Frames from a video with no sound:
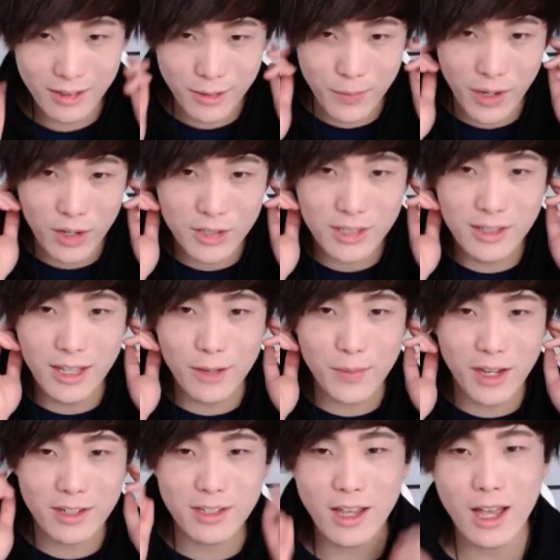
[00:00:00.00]
comparison that
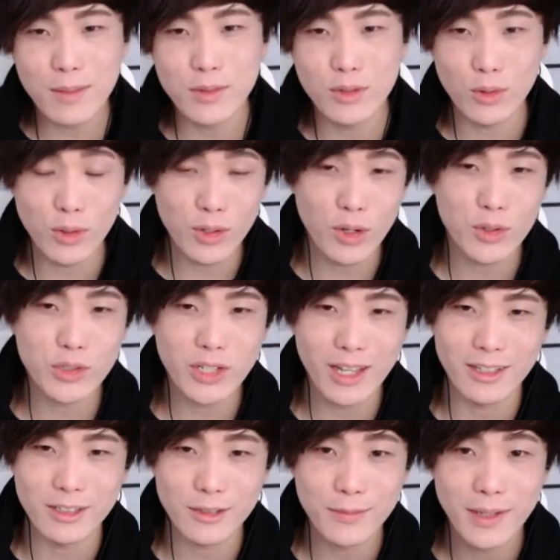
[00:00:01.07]
makes absolutely no
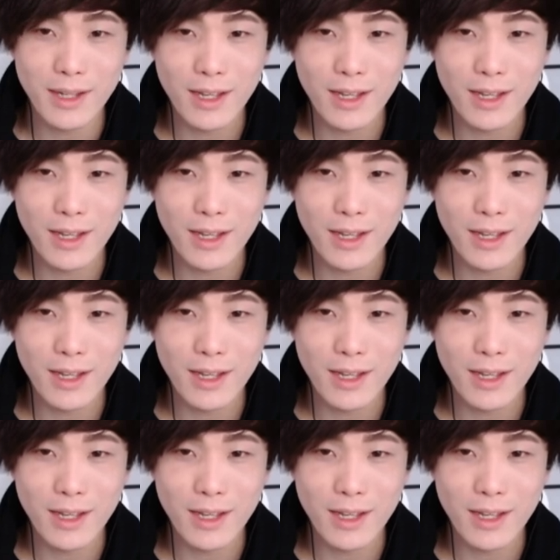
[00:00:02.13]
sense.